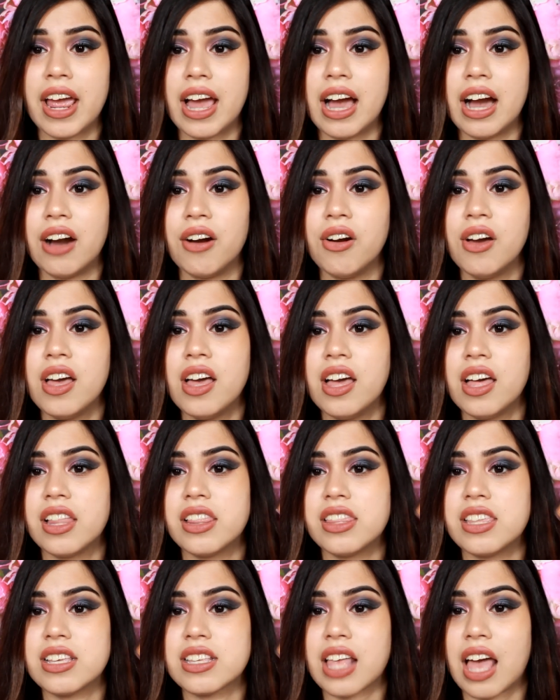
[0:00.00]
out.
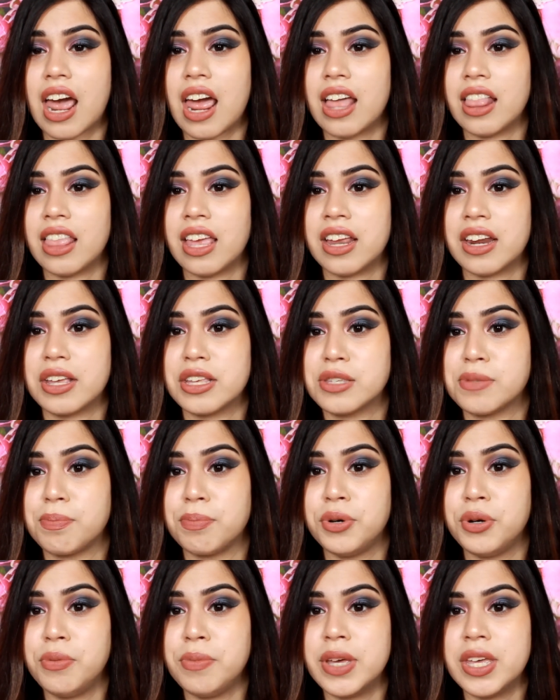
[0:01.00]
This highlight is
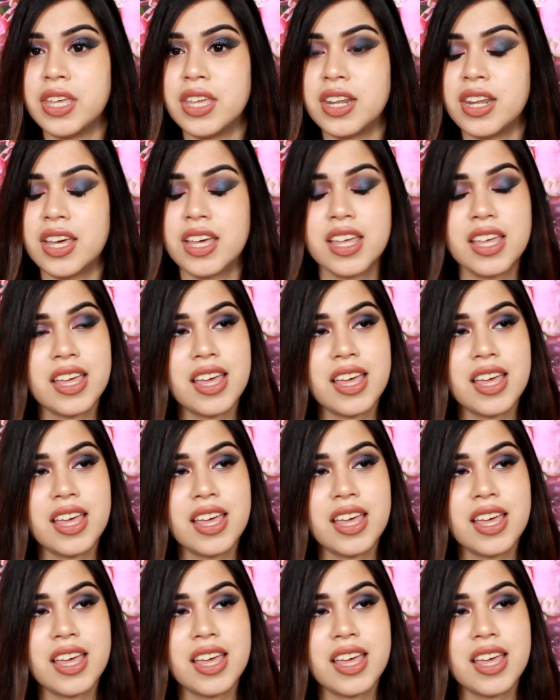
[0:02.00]
boomin'.